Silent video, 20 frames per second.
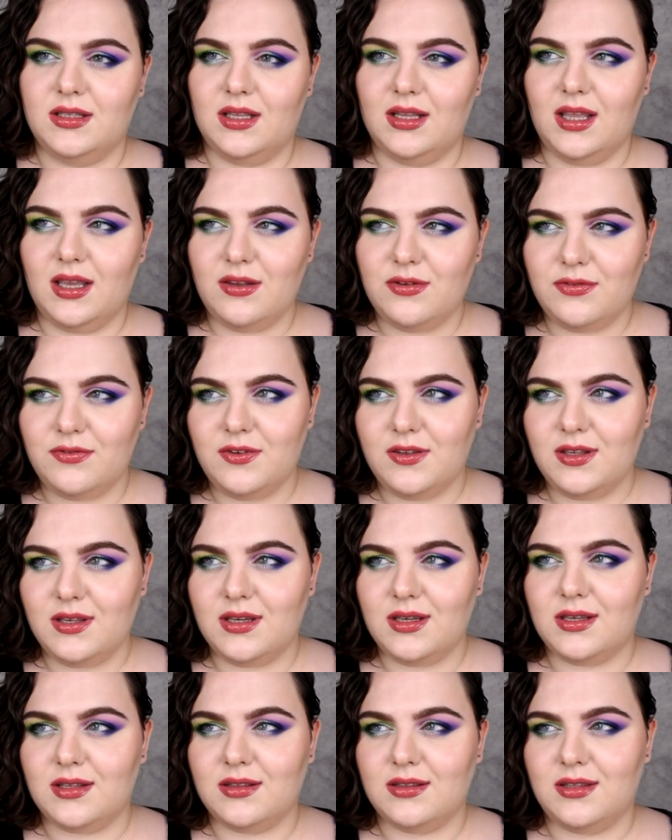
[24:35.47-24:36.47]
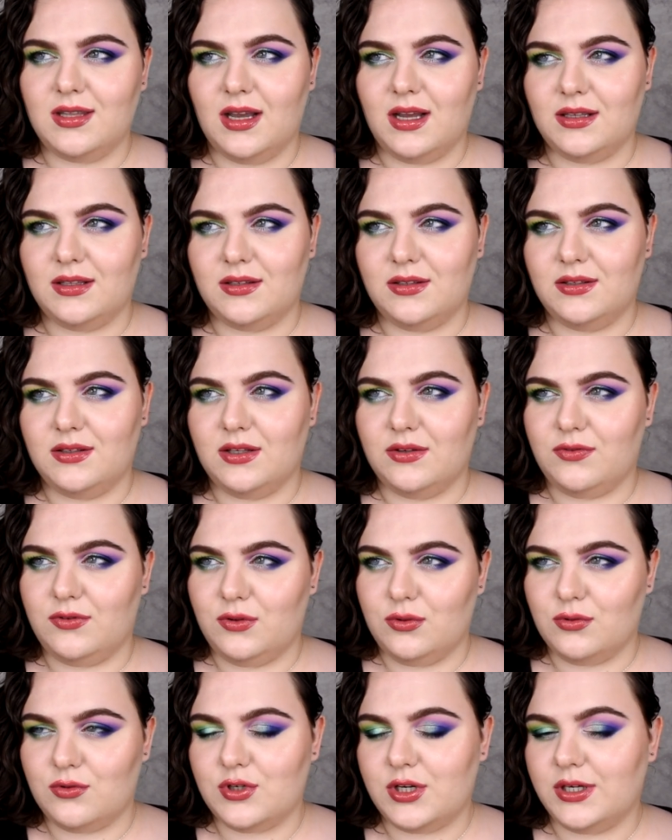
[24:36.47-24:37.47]
then I think that in the
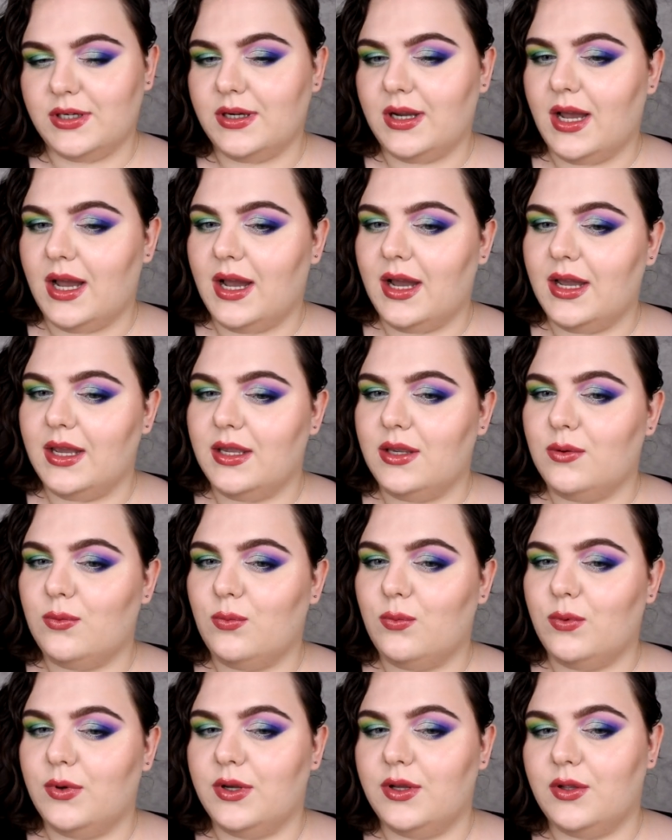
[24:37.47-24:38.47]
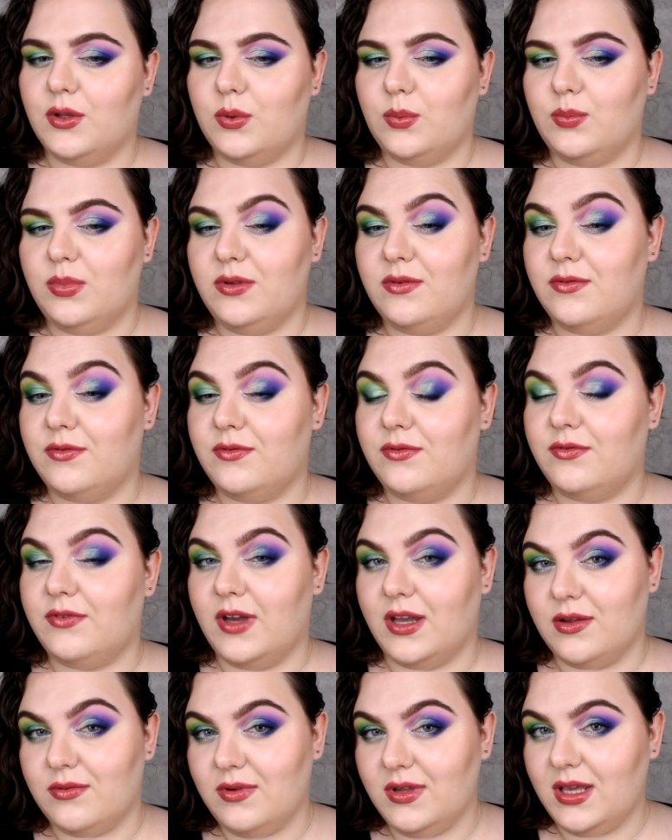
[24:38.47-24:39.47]
future I will be
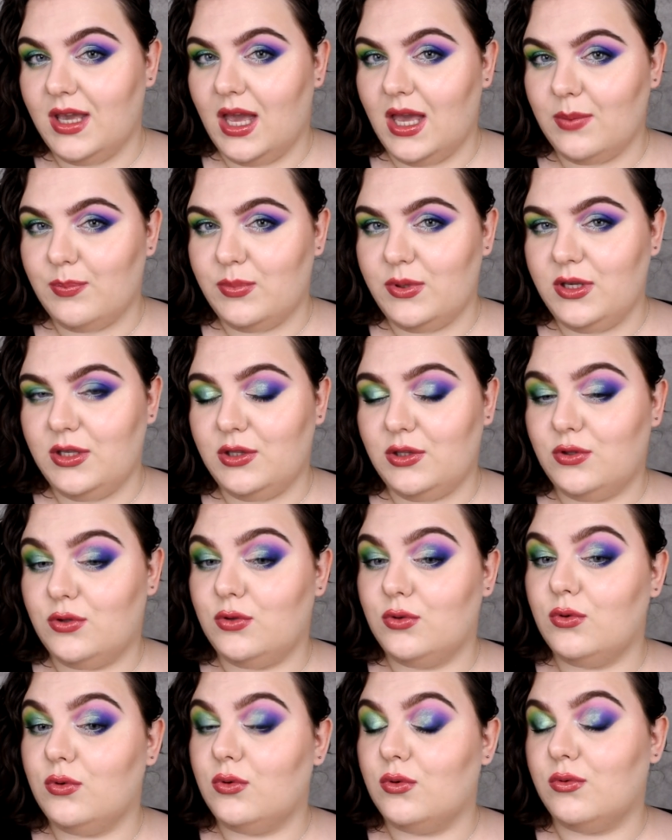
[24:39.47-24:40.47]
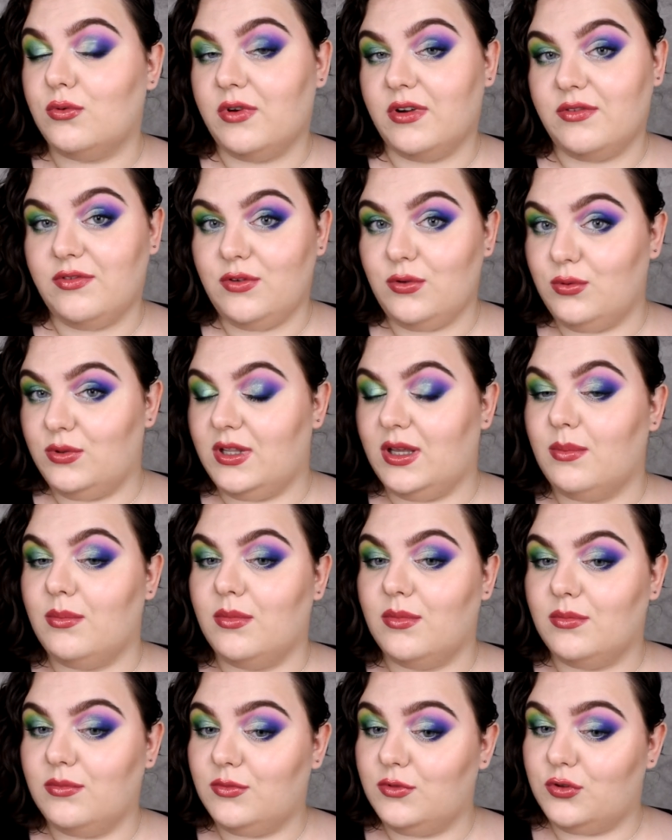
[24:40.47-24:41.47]
very happy to review
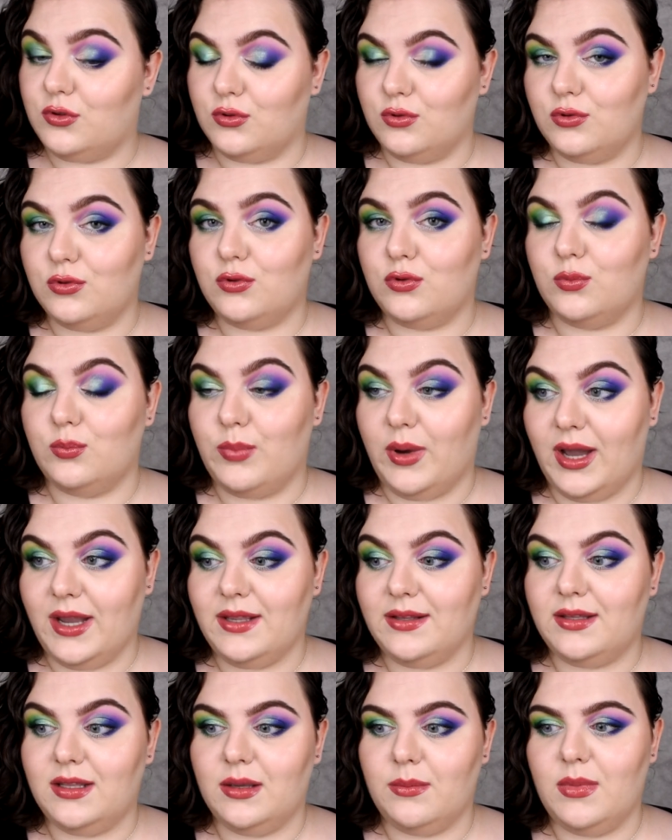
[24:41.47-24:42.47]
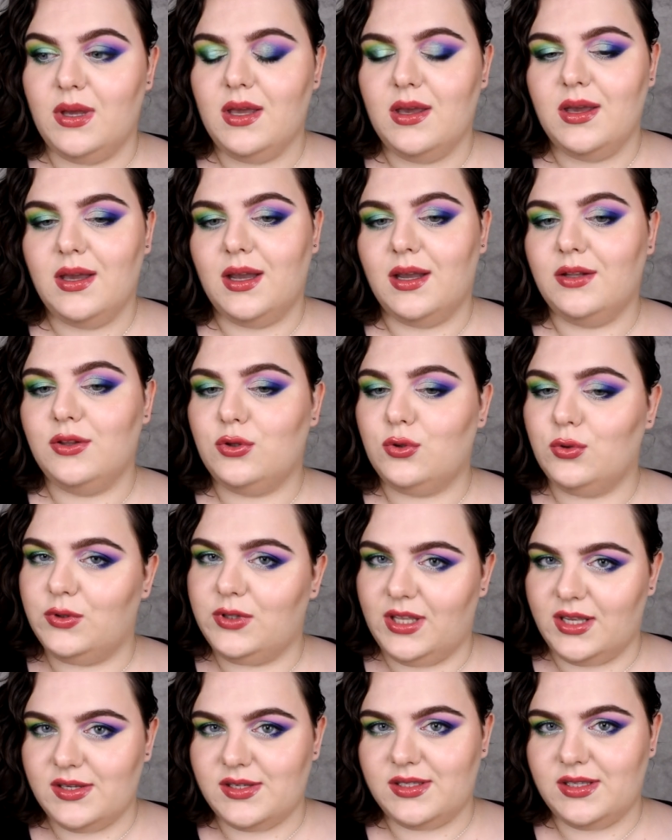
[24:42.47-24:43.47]
them too, to buy them and to
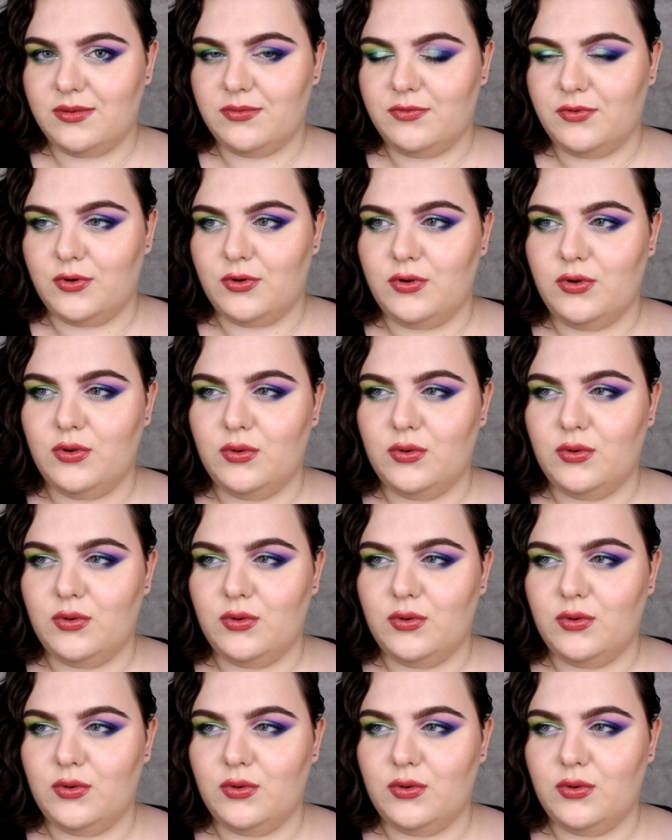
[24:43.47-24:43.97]
test them for